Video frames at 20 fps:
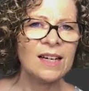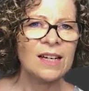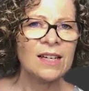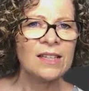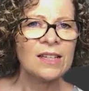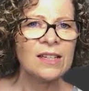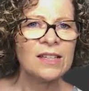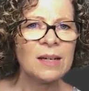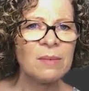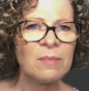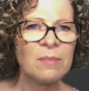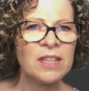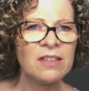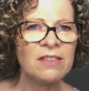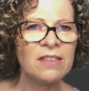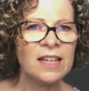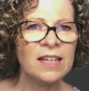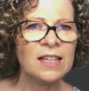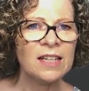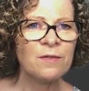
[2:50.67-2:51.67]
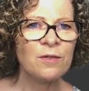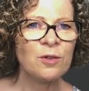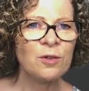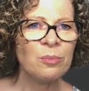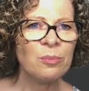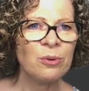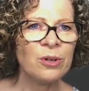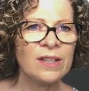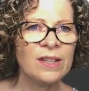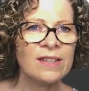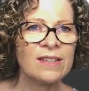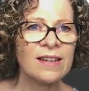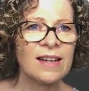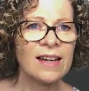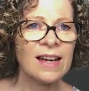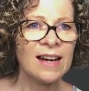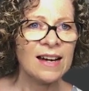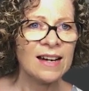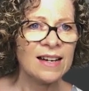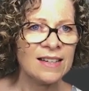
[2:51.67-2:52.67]
So some of the things footprints
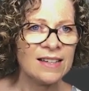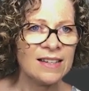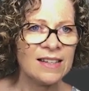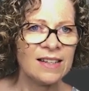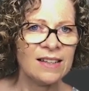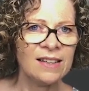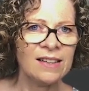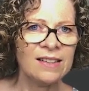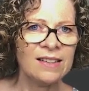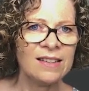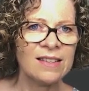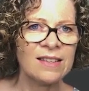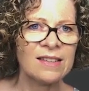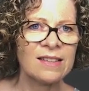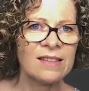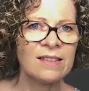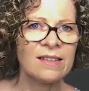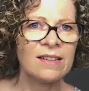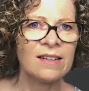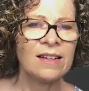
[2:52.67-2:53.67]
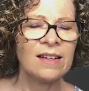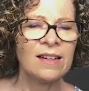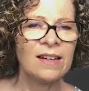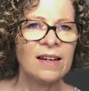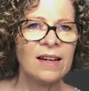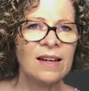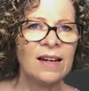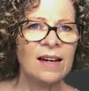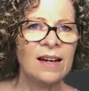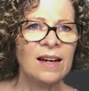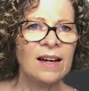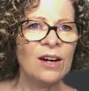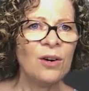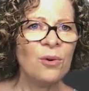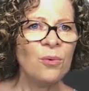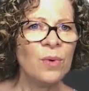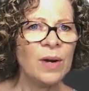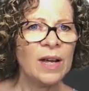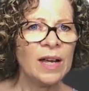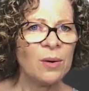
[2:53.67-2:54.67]
can't tell us are
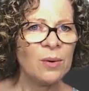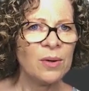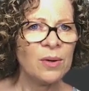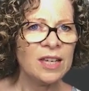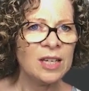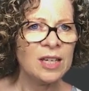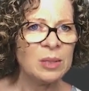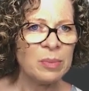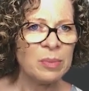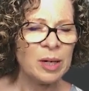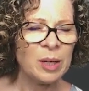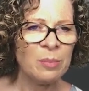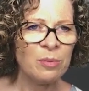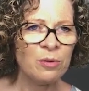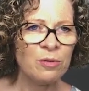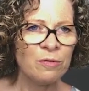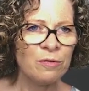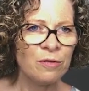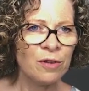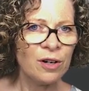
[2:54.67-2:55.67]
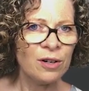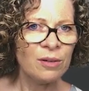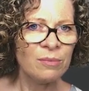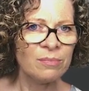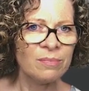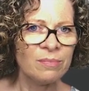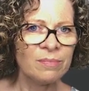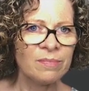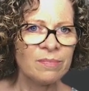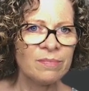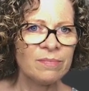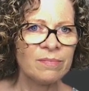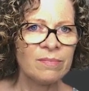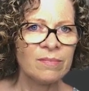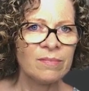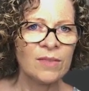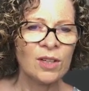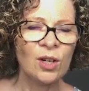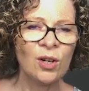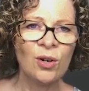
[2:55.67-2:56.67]
where were these people from,
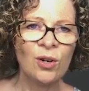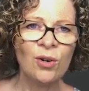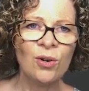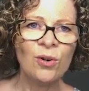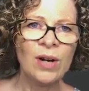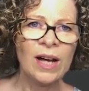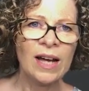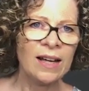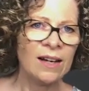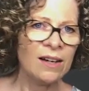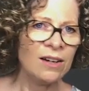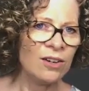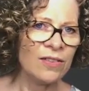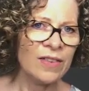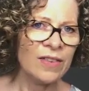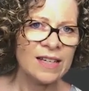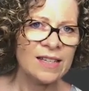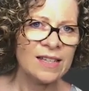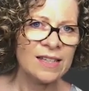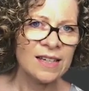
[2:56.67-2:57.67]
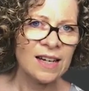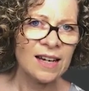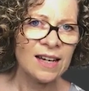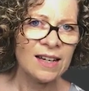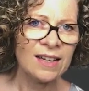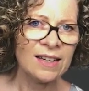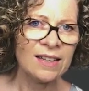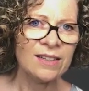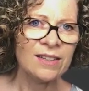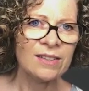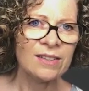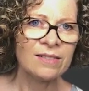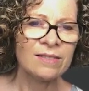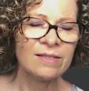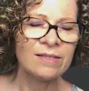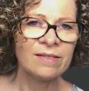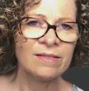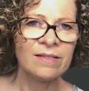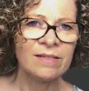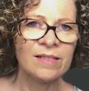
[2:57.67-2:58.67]
or how long they stayed,
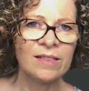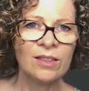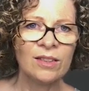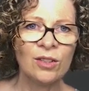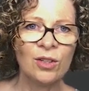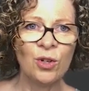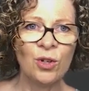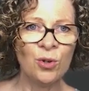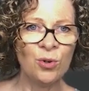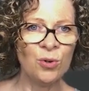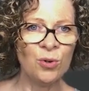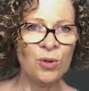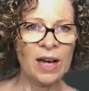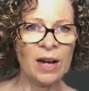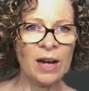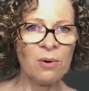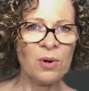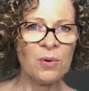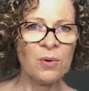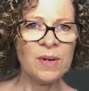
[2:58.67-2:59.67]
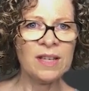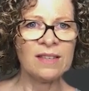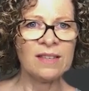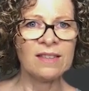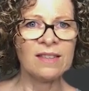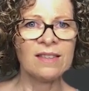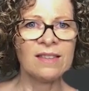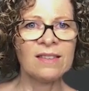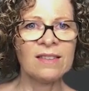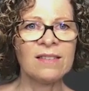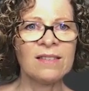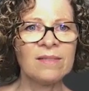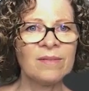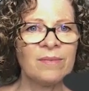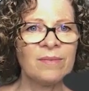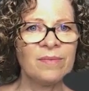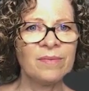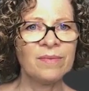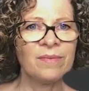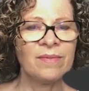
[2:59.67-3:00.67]
who they were with,
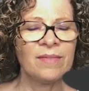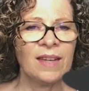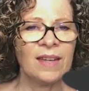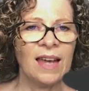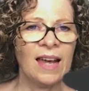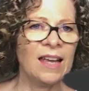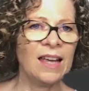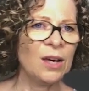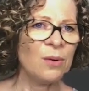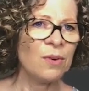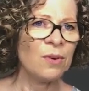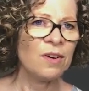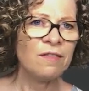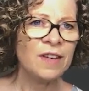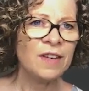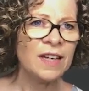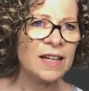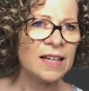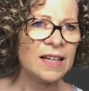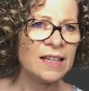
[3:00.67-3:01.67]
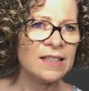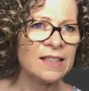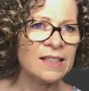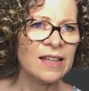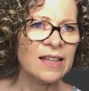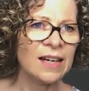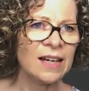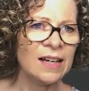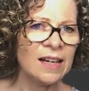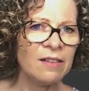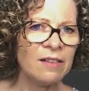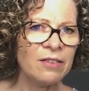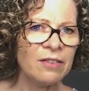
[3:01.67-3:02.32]
how they were feeling, did they love